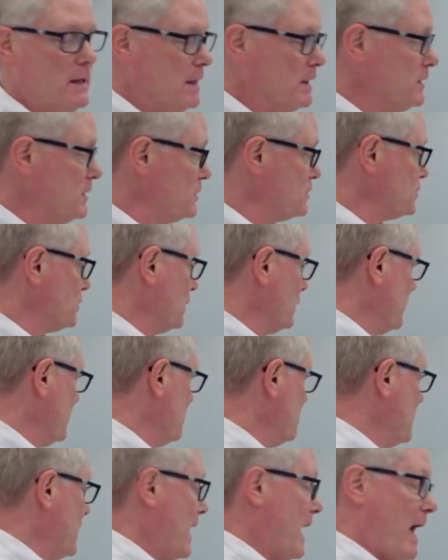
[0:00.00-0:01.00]

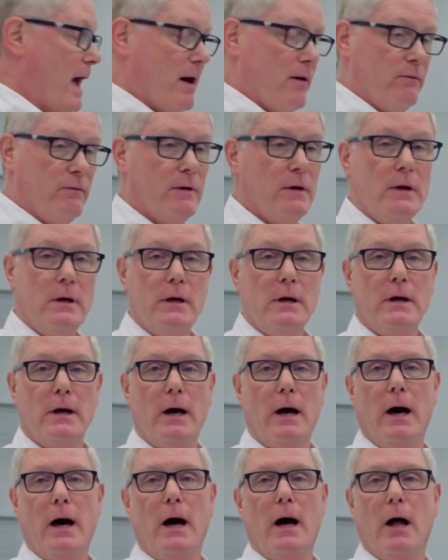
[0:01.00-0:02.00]
Additionally, we have
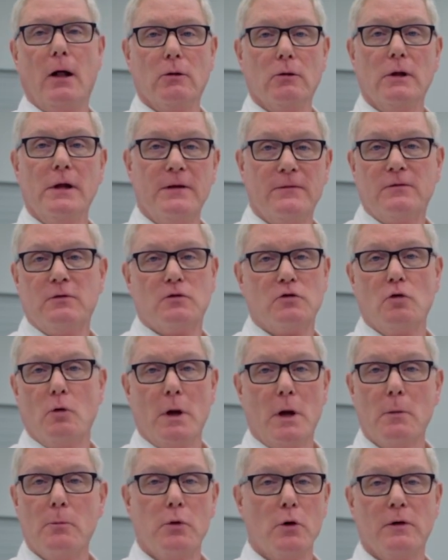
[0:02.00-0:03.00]
a lift, so
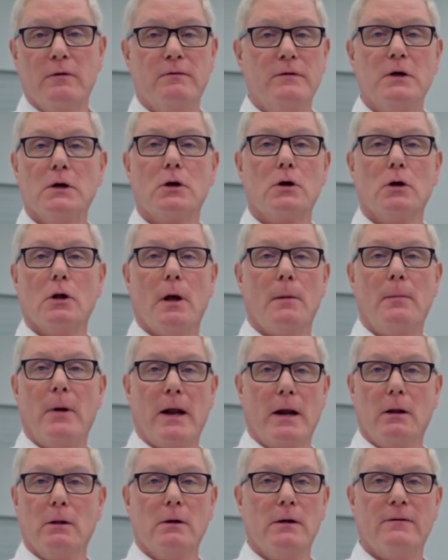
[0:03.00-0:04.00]
we can put a vehicle up
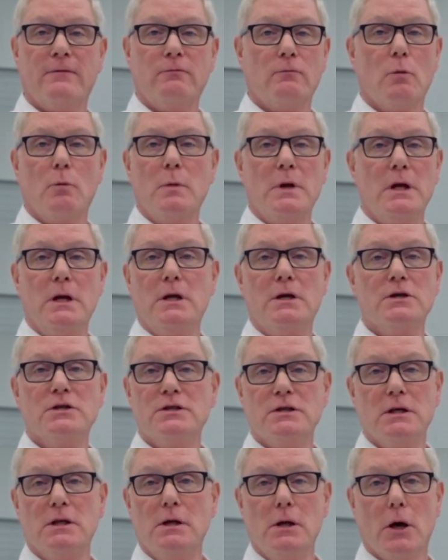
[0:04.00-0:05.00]
on a lift when we need to
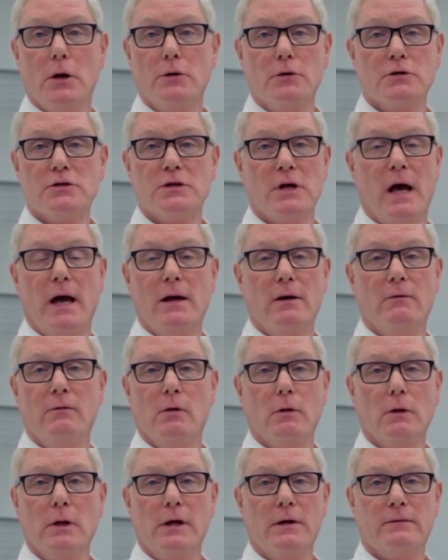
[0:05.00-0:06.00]
see the underside of
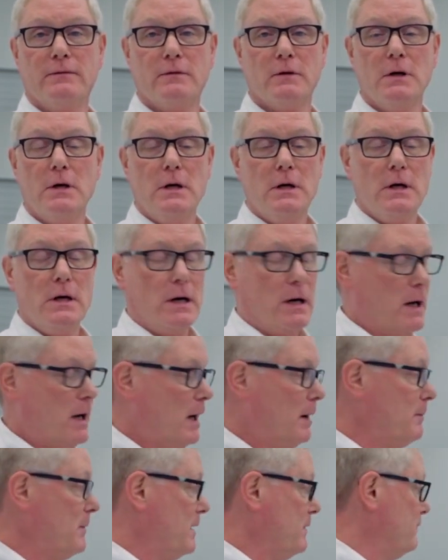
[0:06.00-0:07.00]
the lift,
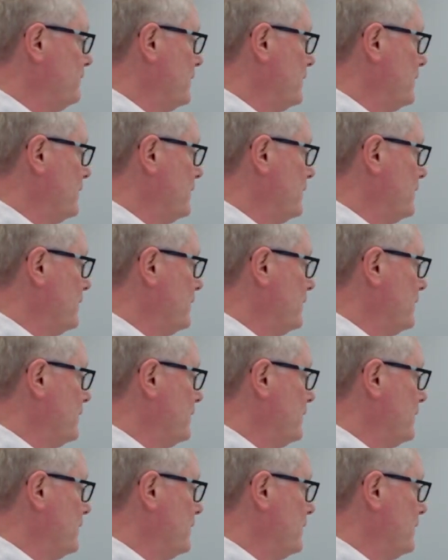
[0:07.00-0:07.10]
and